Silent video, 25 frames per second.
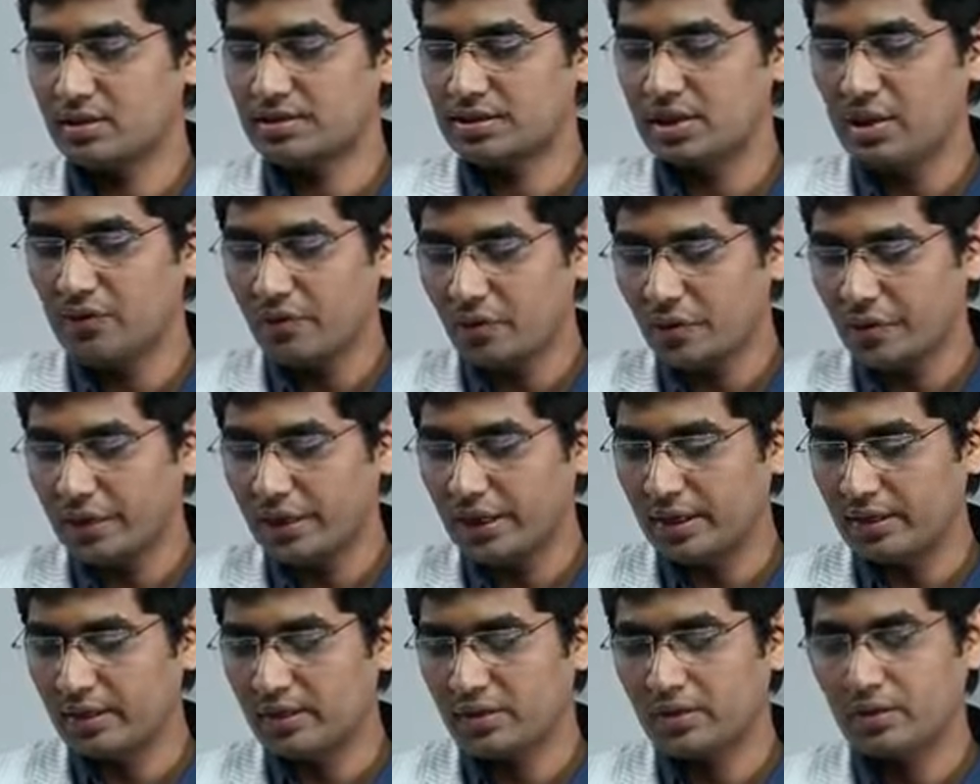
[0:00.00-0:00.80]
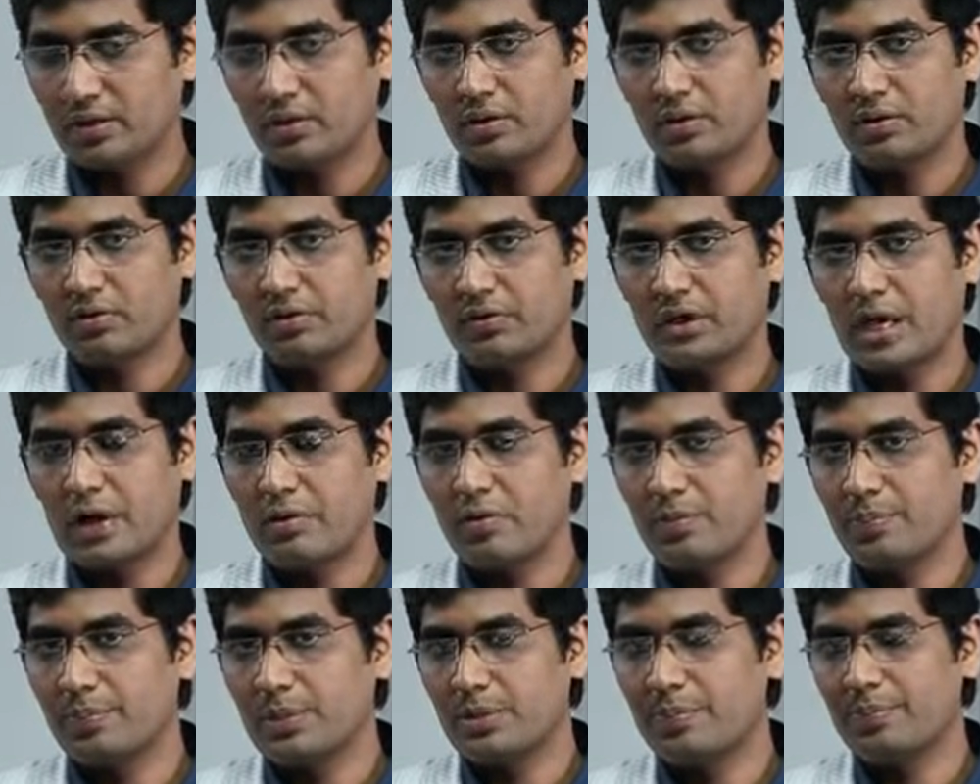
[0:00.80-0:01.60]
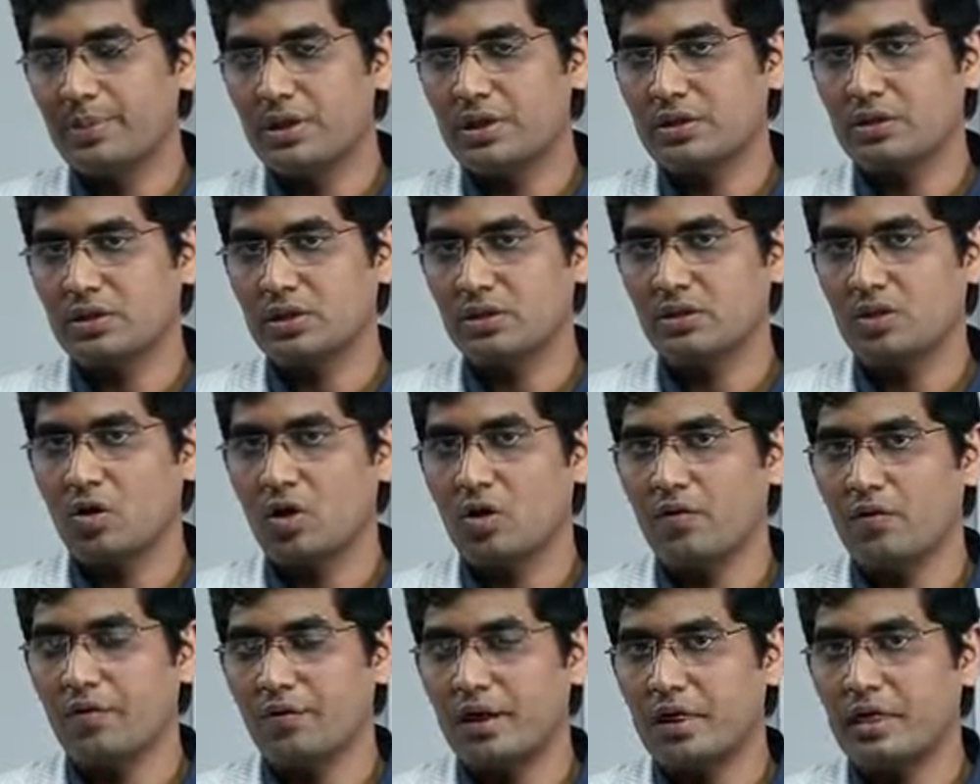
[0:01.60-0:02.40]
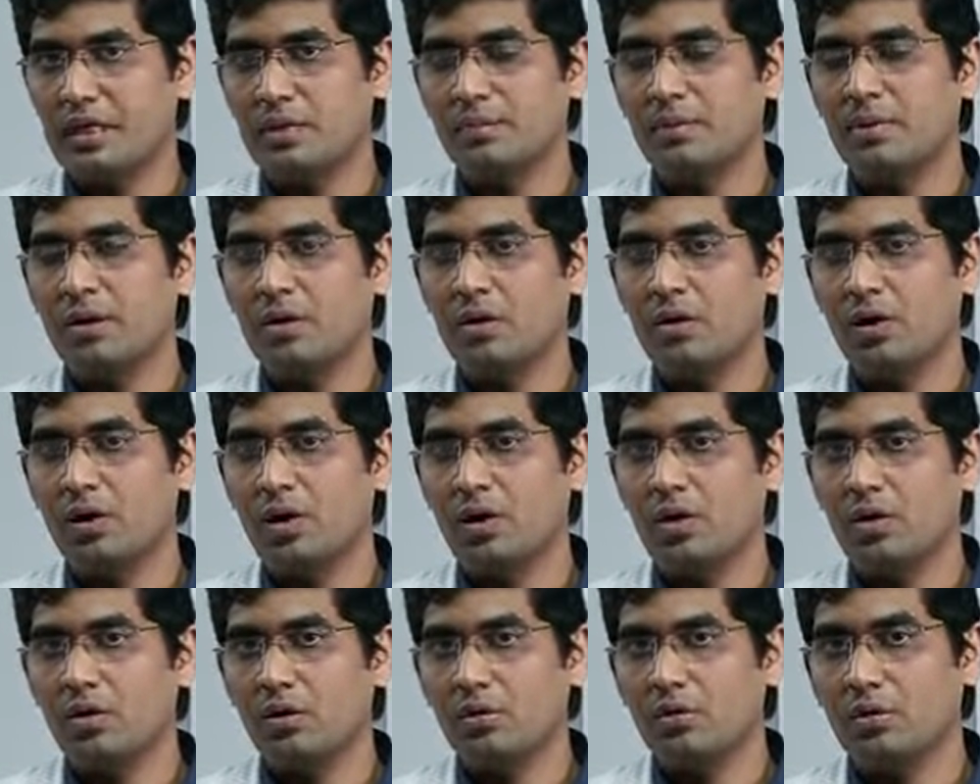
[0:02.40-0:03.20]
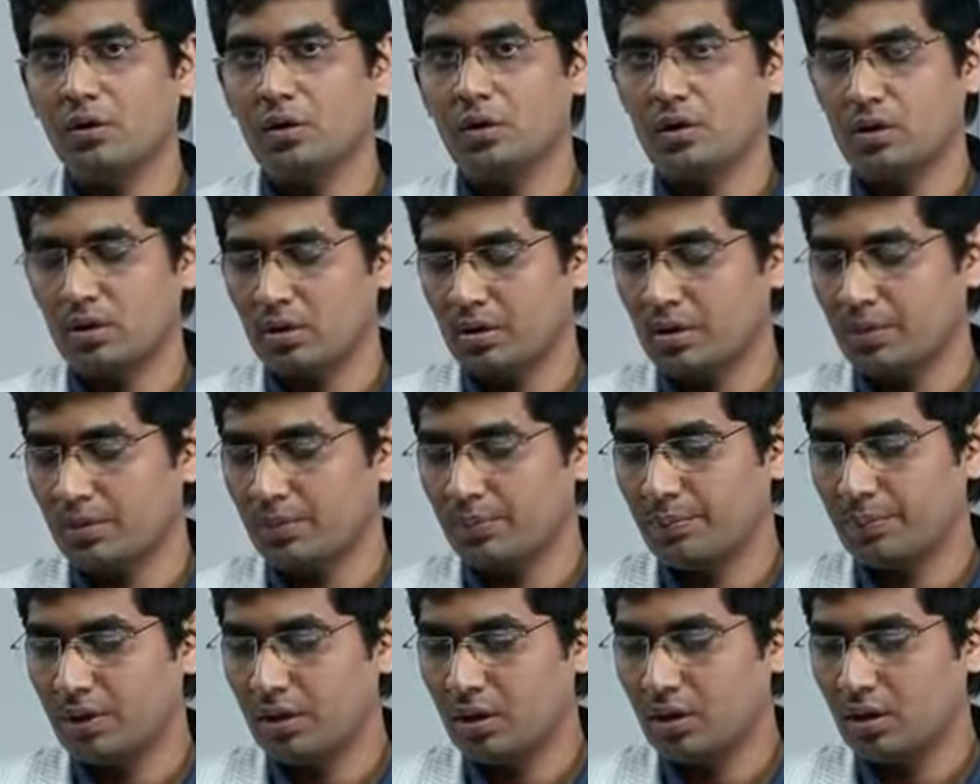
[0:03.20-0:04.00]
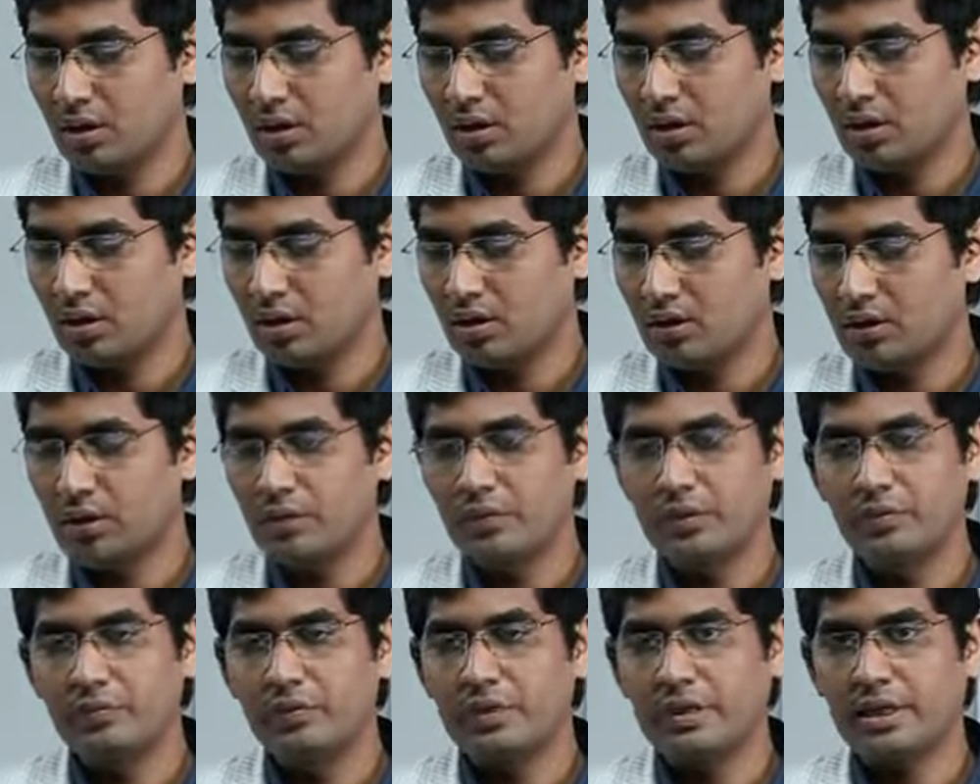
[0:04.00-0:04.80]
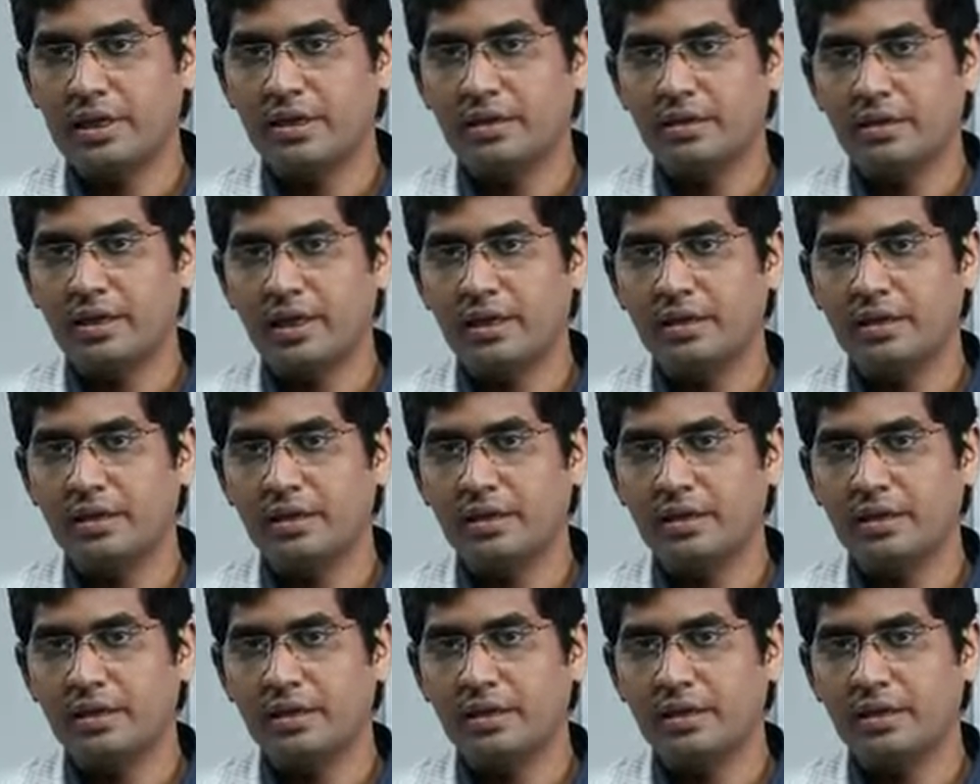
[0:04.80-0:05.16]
sulfonate, we have a preparation of enema, or even we can